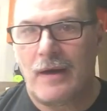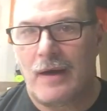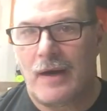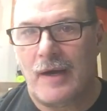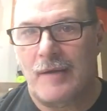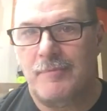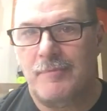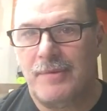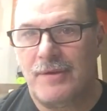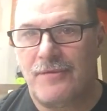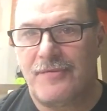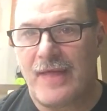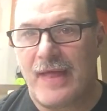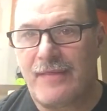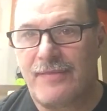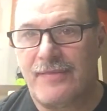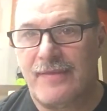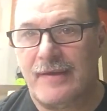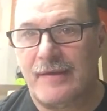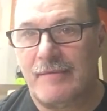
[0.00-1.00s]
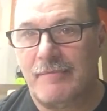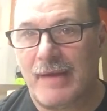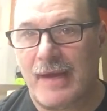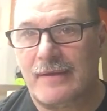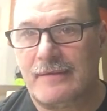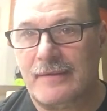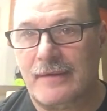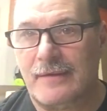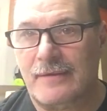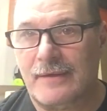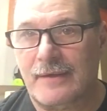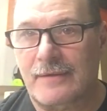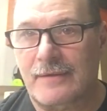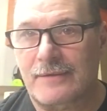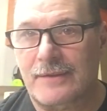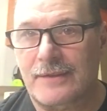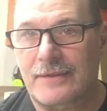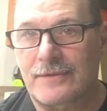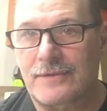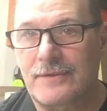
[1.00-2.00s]
I built that thing back there down
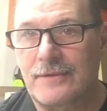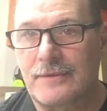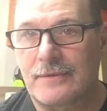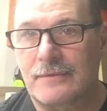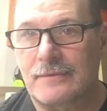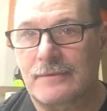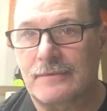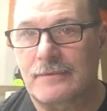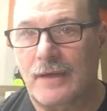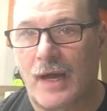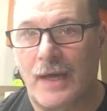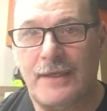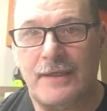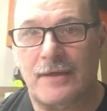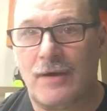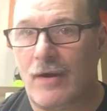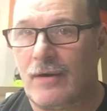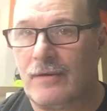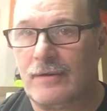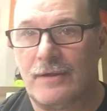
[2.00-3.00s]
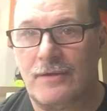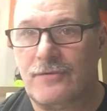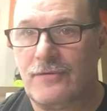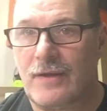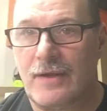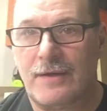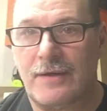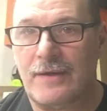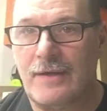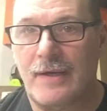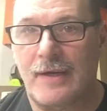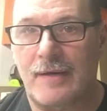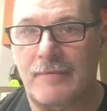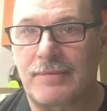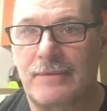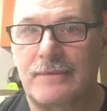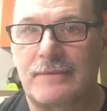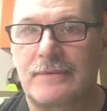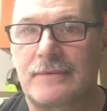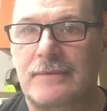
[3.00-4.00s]
here too. I can hardly set it up.
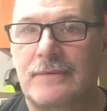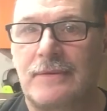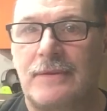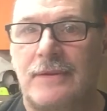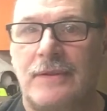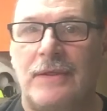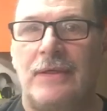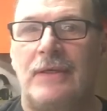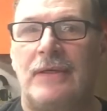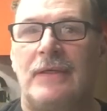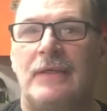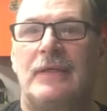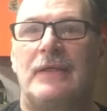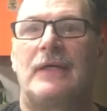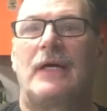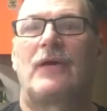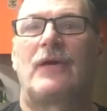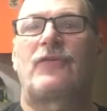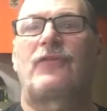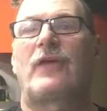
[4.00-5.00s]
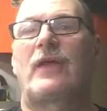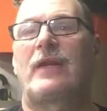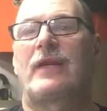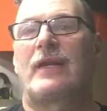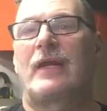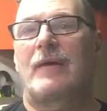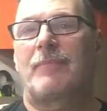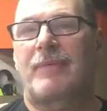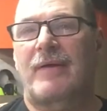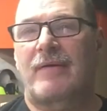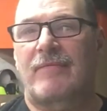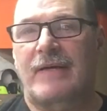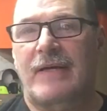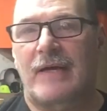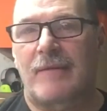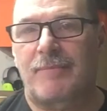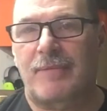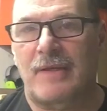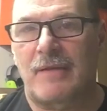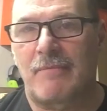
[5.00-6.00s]
I set it up every
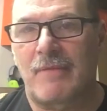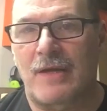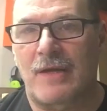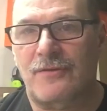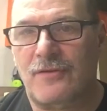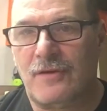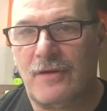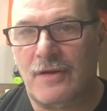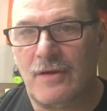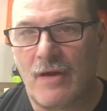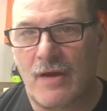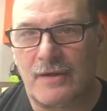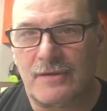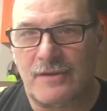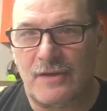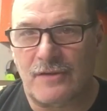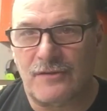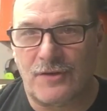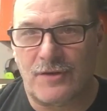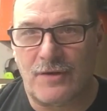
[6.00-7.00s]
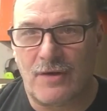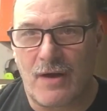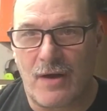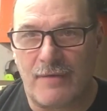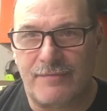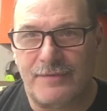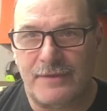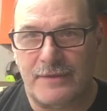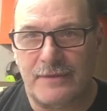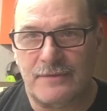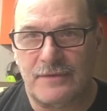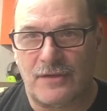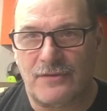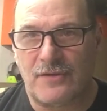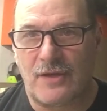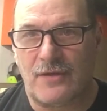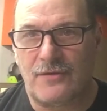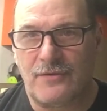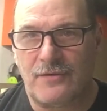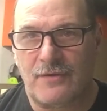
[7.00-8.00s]
couple of months to knock the dirt off it, the
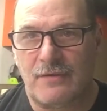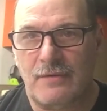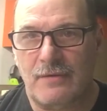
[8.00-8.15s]
dust,